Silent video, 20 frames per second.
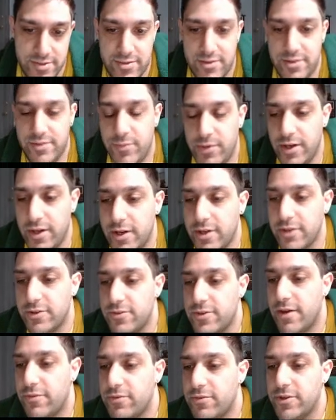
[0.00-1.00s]
he
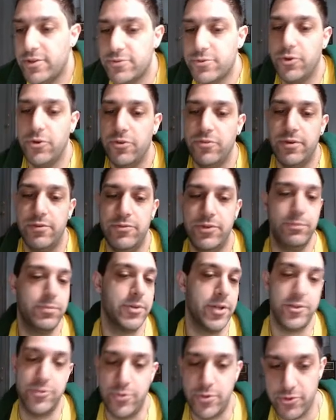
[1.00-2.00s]
could definitely score 50
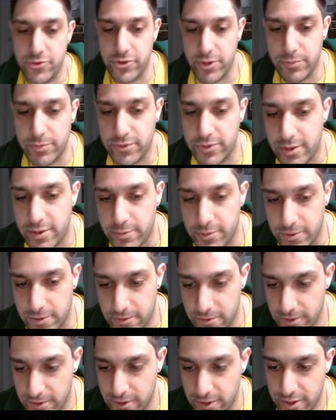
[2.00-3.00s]
plus with a triple
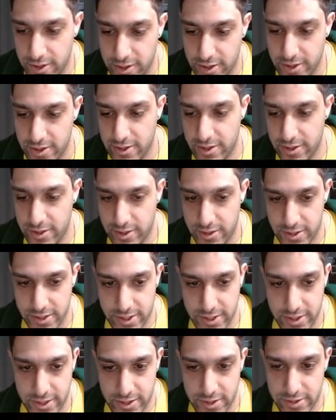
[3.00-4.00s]
double.
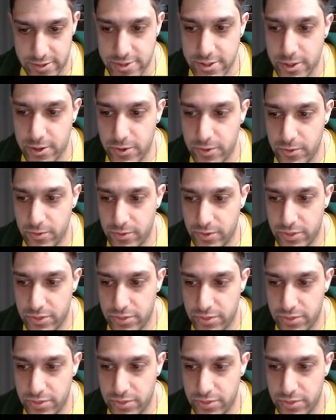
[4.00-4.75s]
So